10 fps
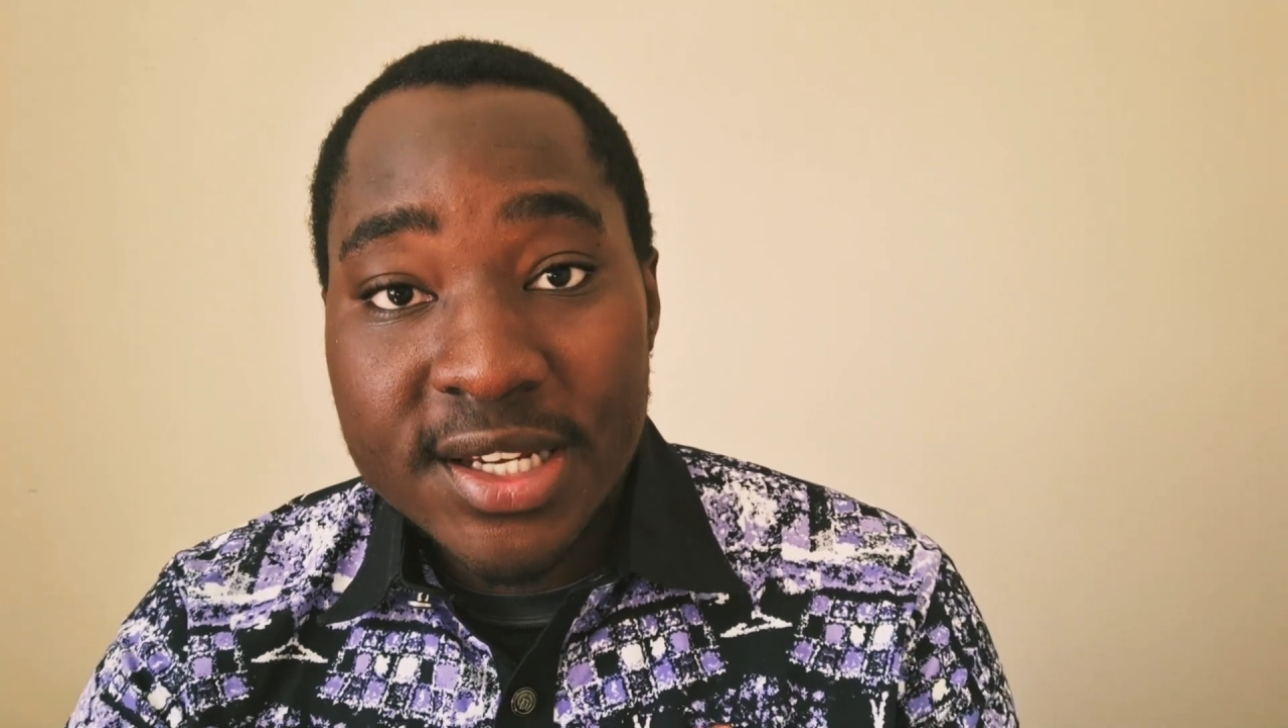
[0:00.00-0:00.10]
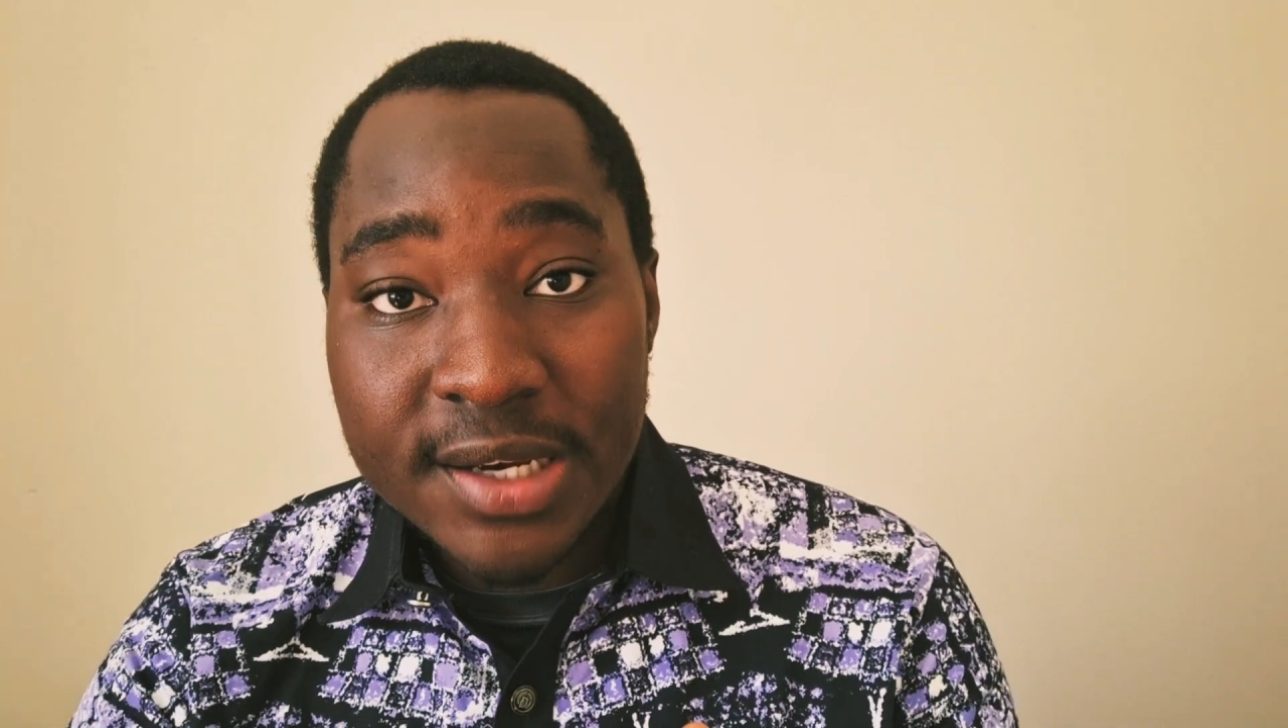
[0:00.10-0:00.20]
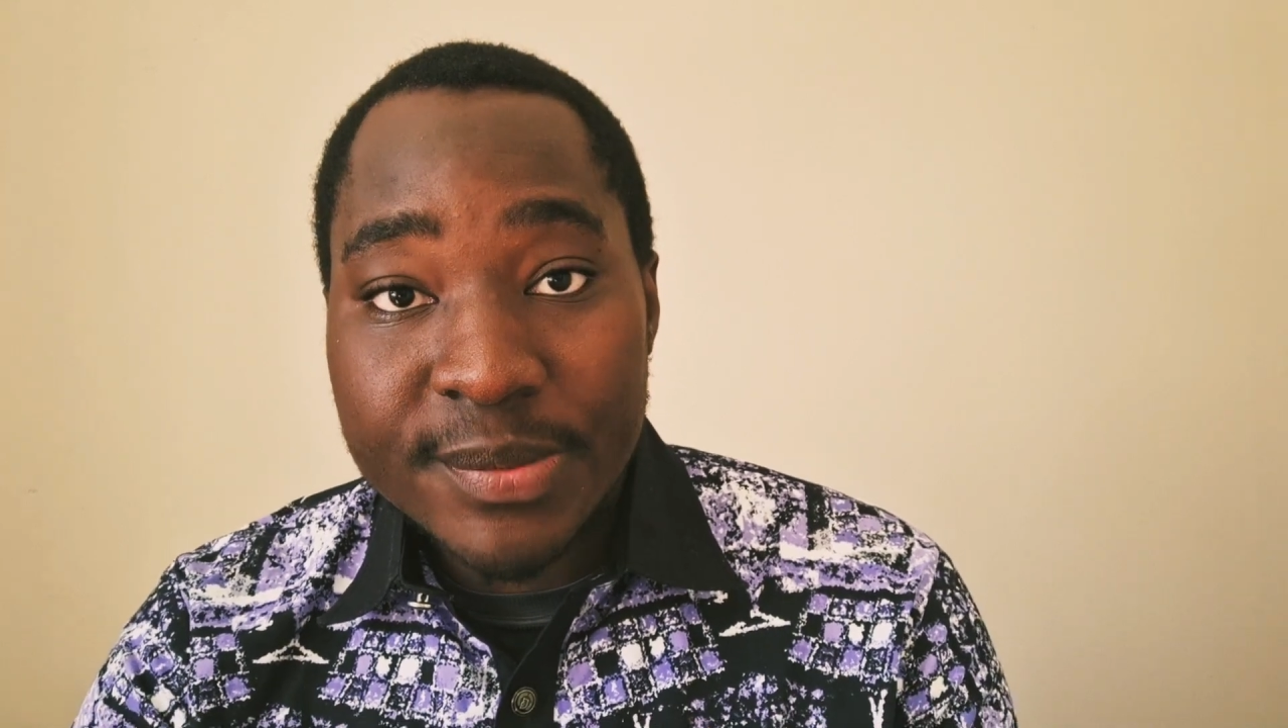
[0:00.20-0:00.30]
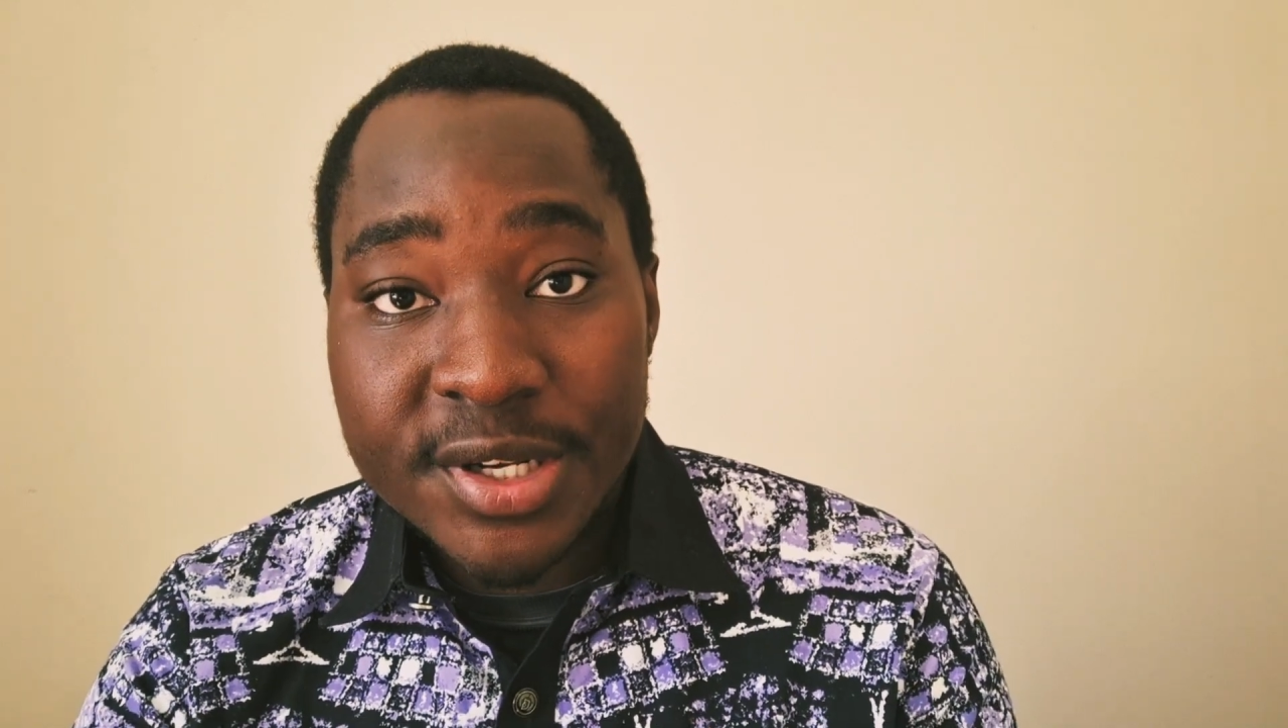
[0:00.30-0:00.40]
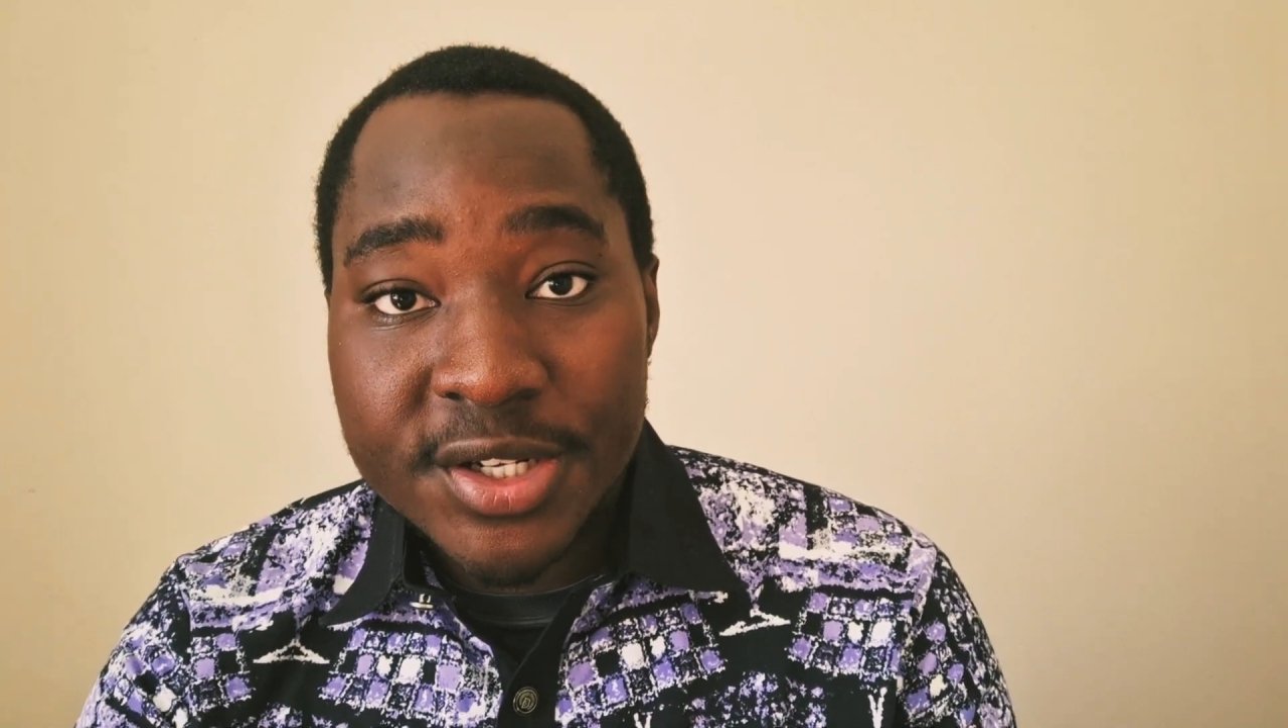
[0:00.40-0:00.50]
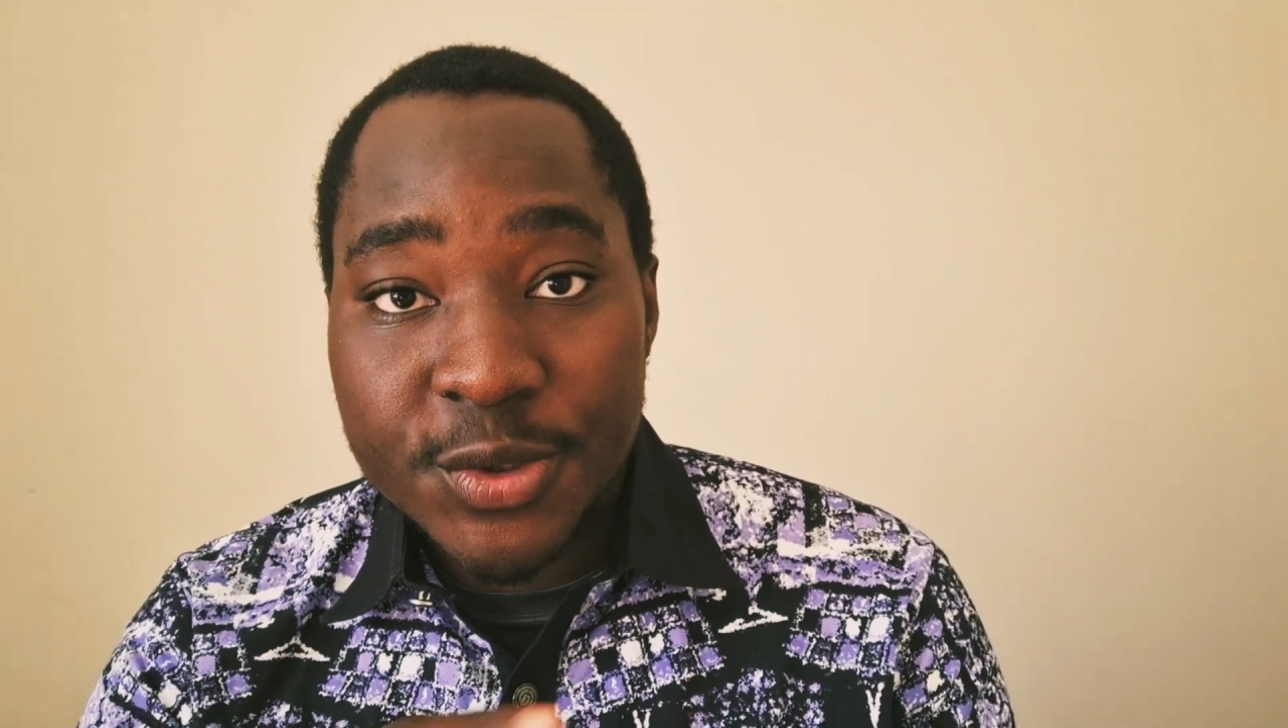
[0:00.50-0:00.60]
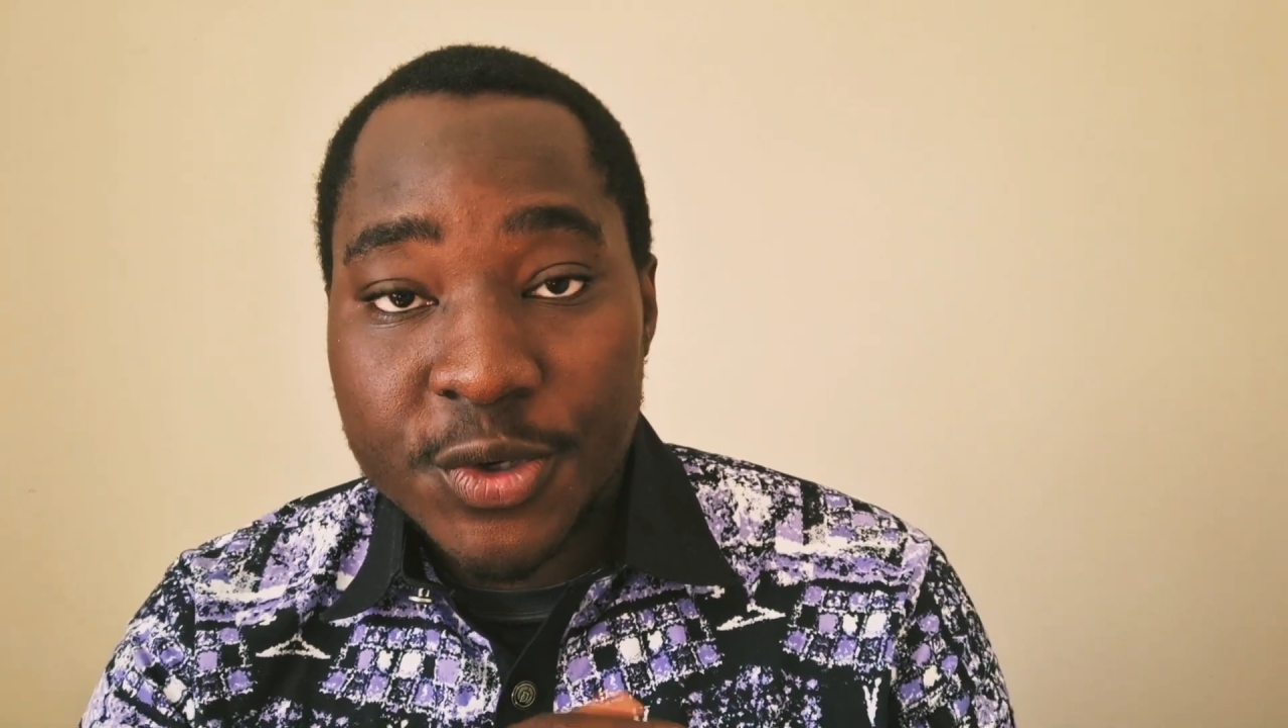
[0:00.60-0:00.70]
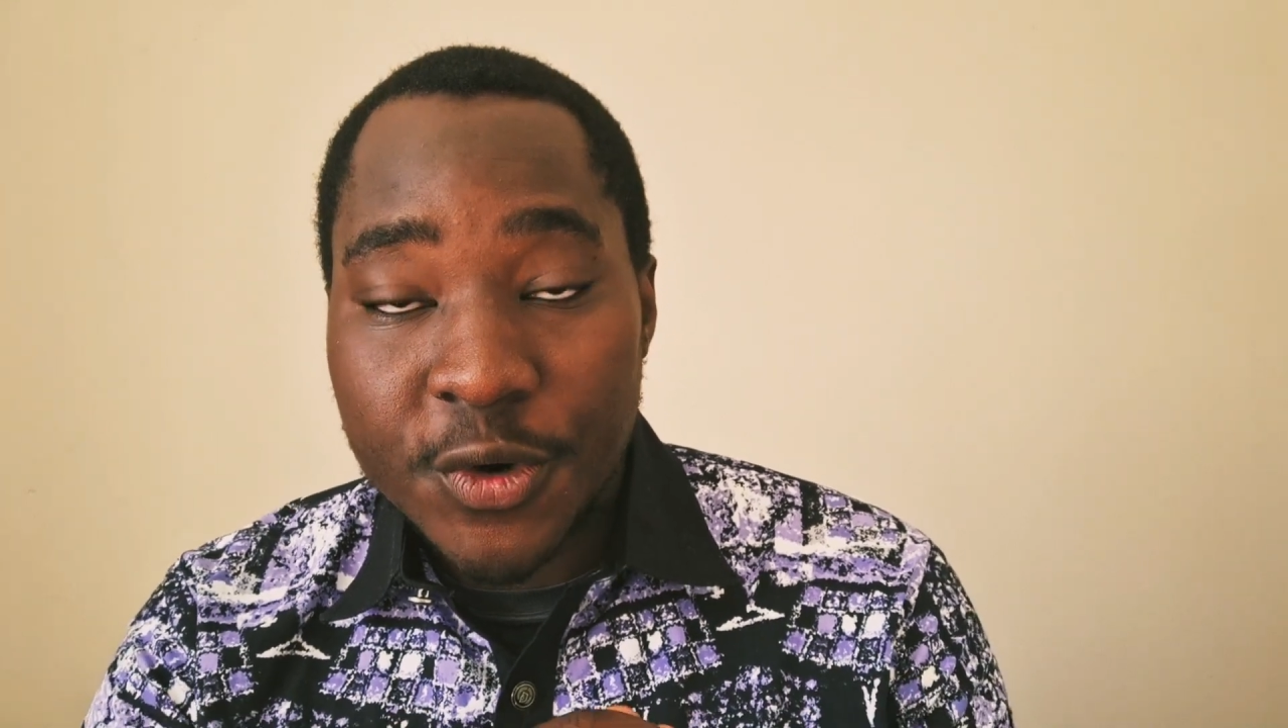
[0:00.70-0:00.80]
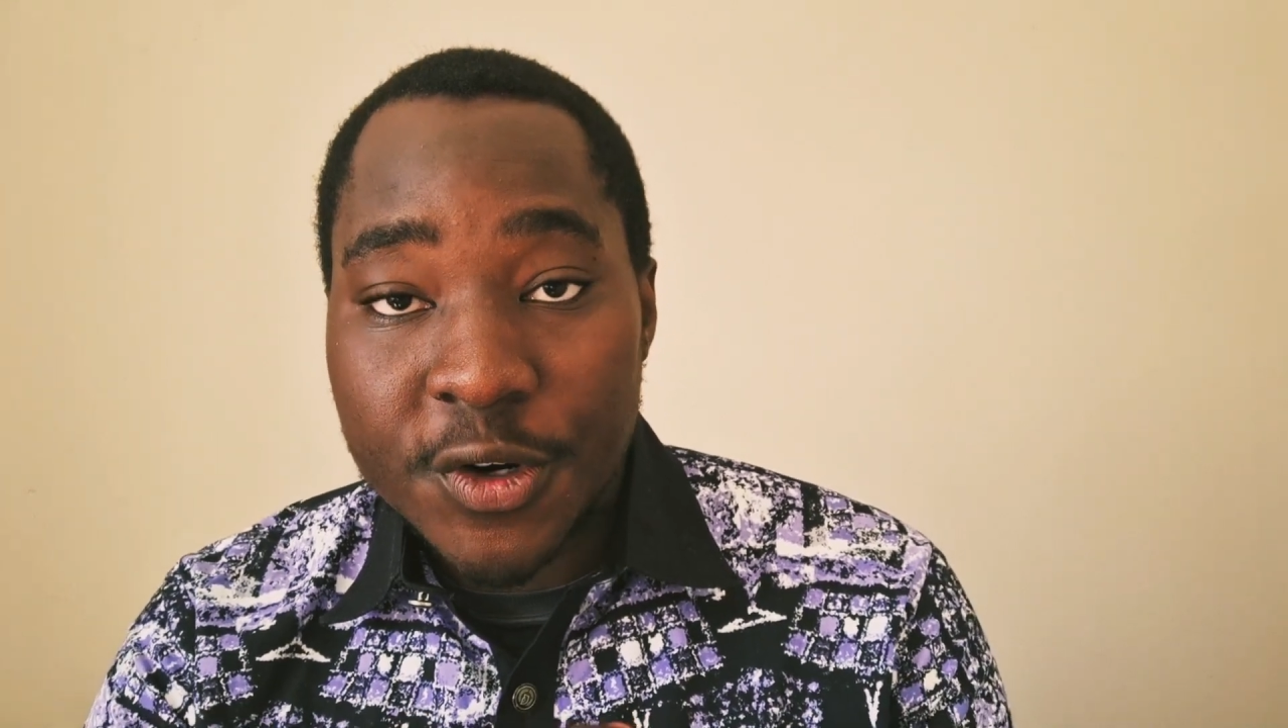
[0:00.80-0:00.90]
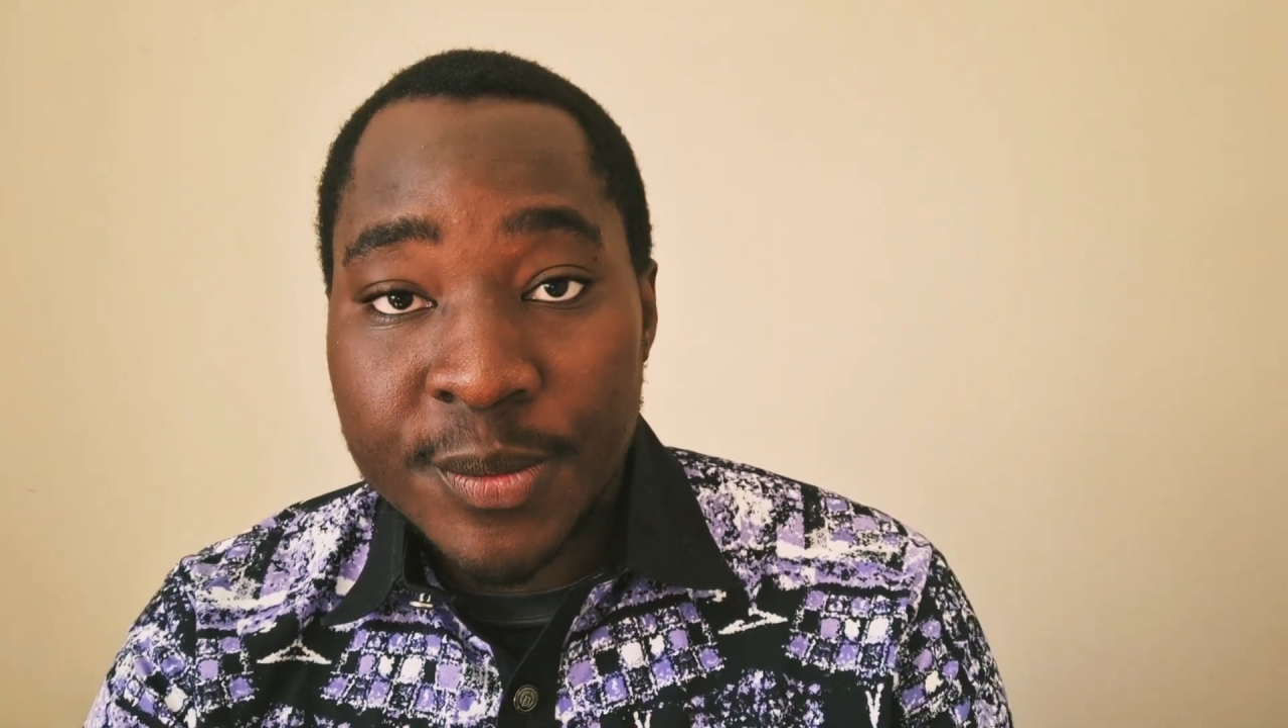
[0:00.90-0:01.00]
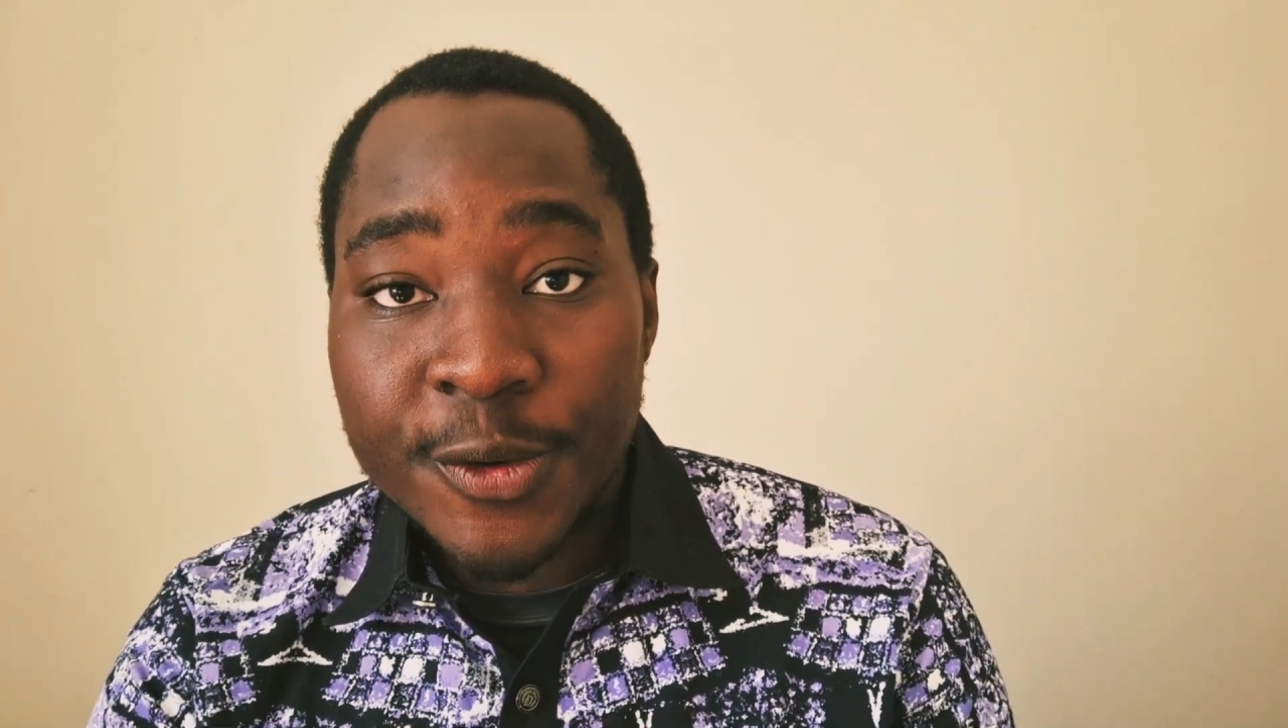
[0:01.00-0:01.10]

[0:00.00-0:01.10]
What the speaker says: Numbers, Deuteronomy.